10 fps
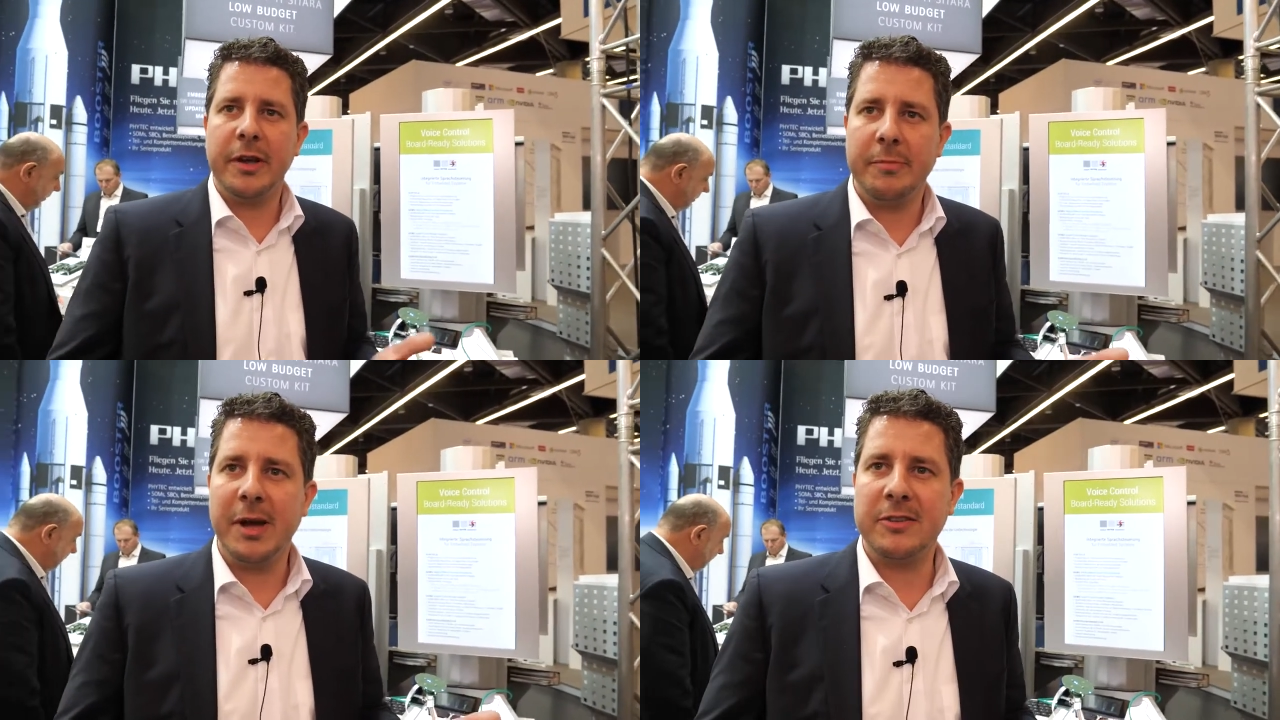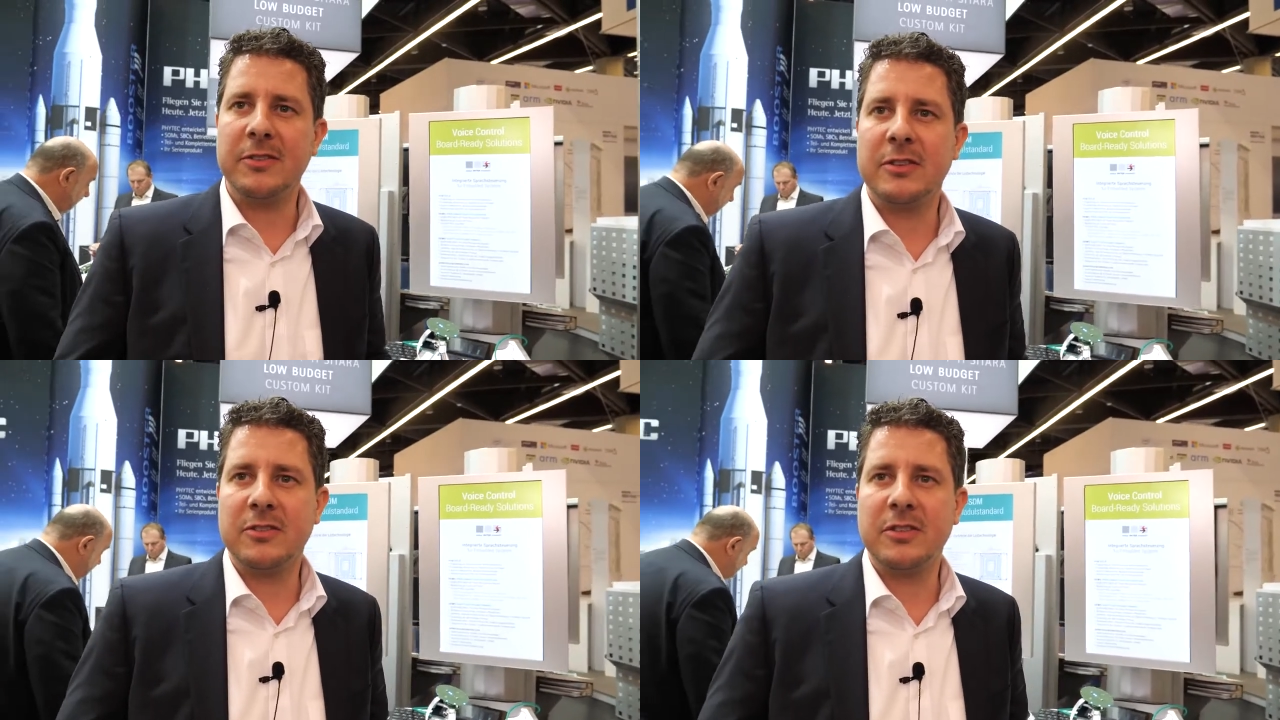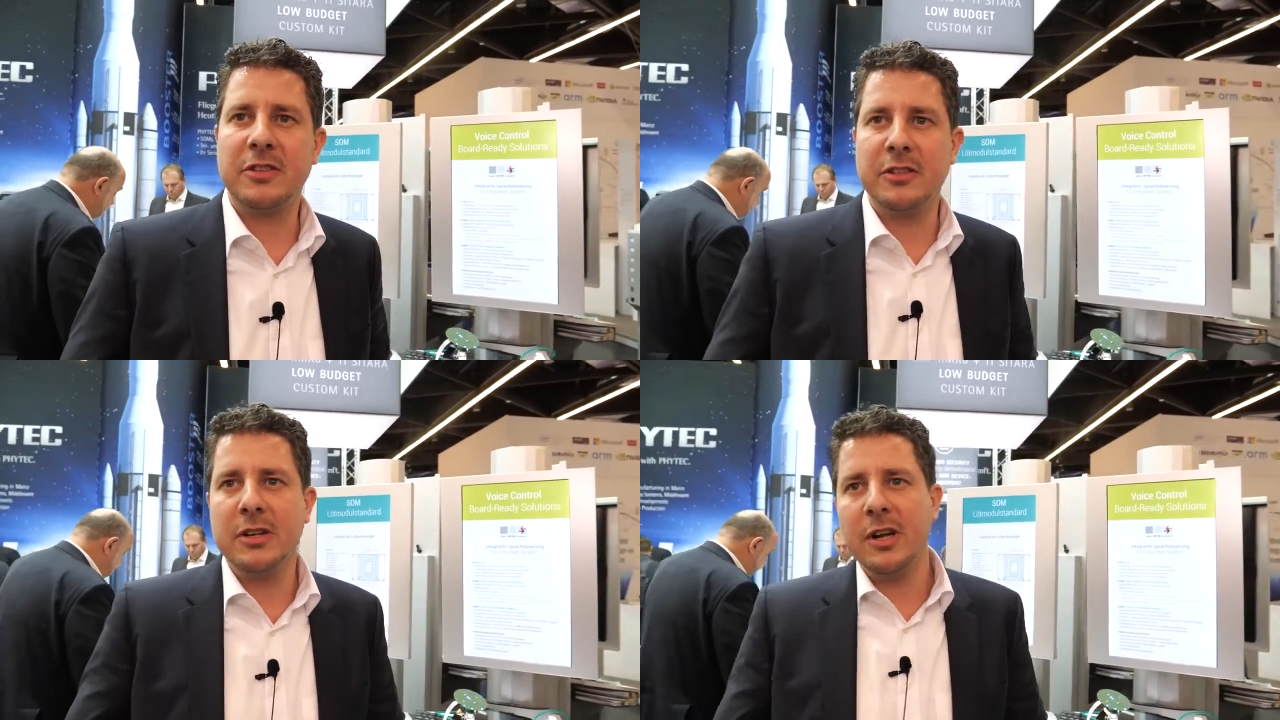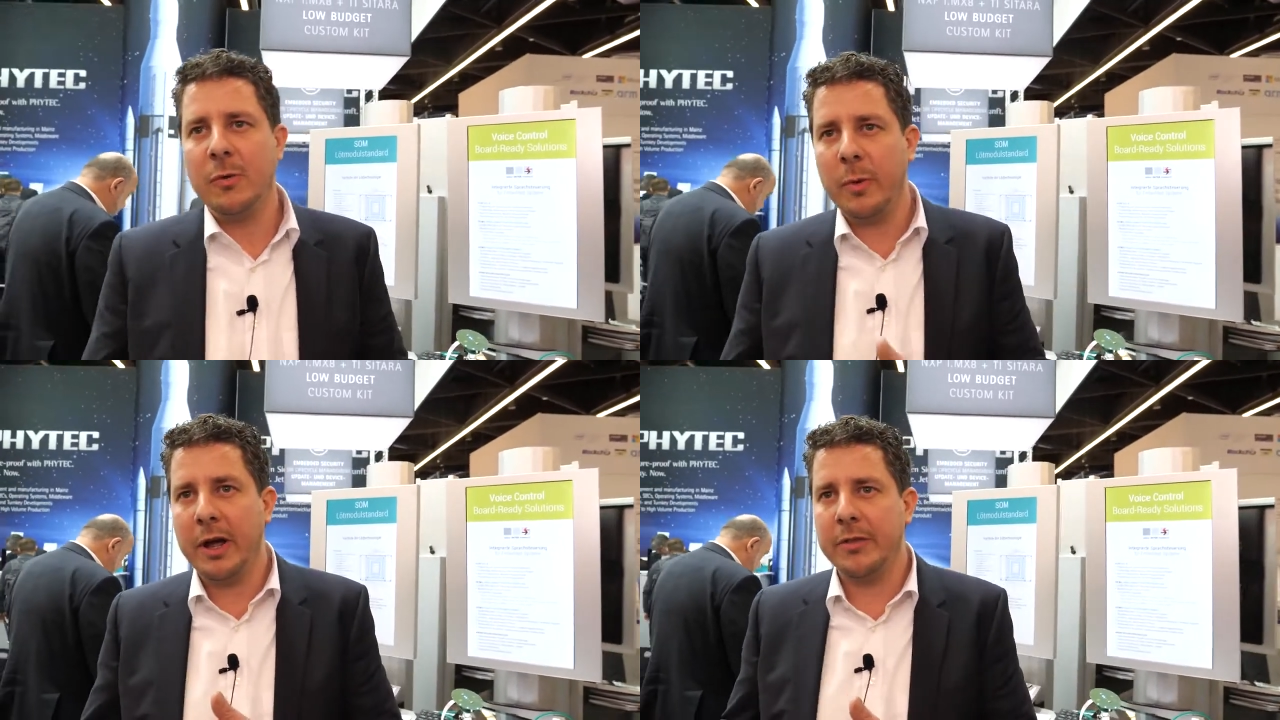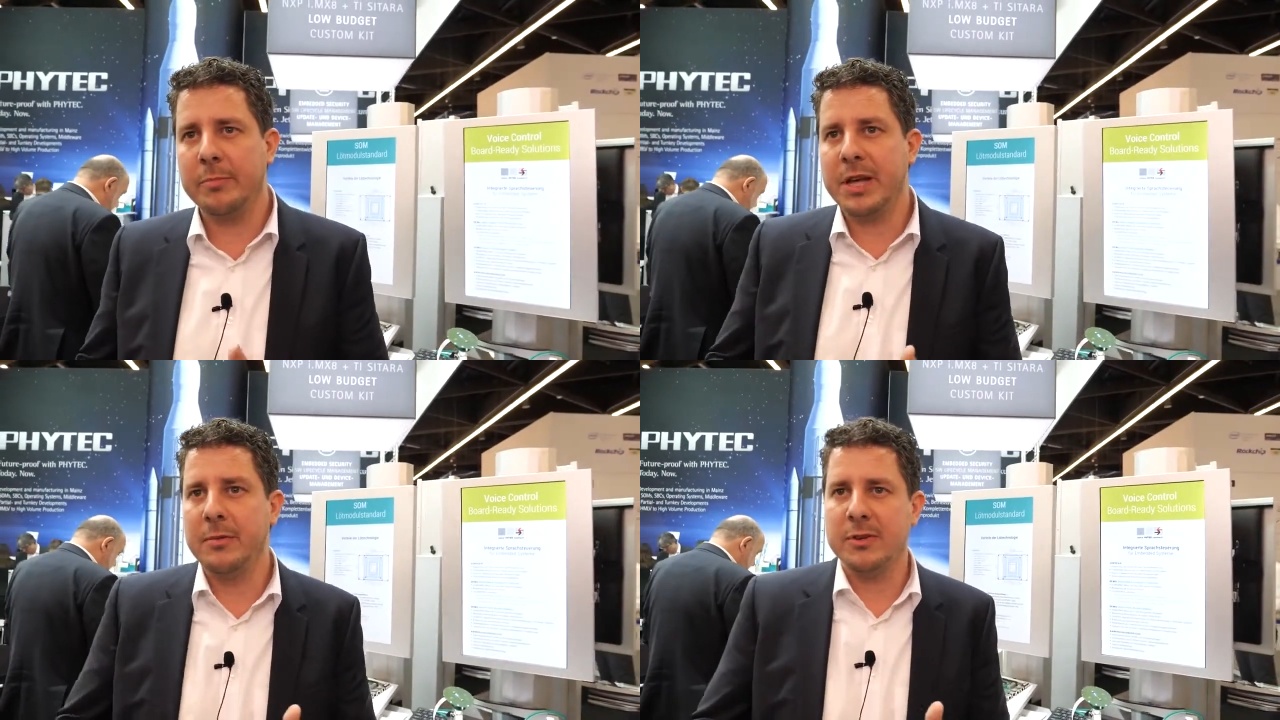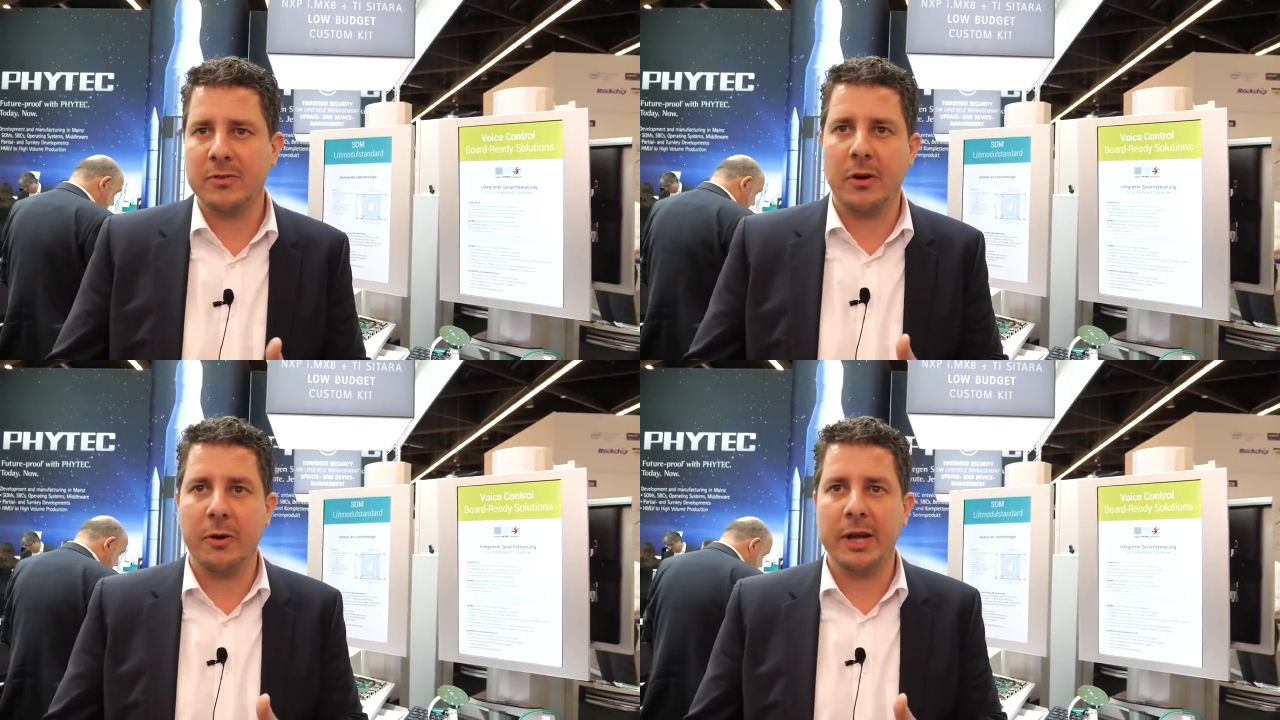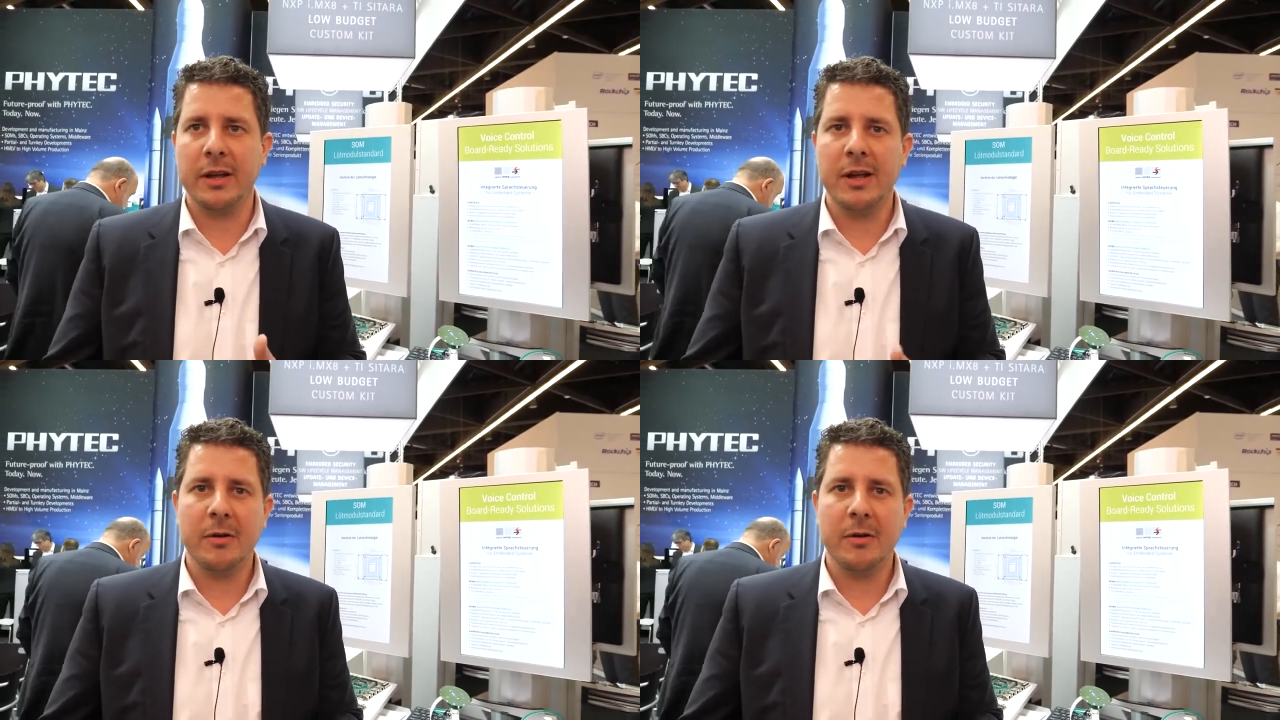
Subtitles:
it makes a decision where the beam is going.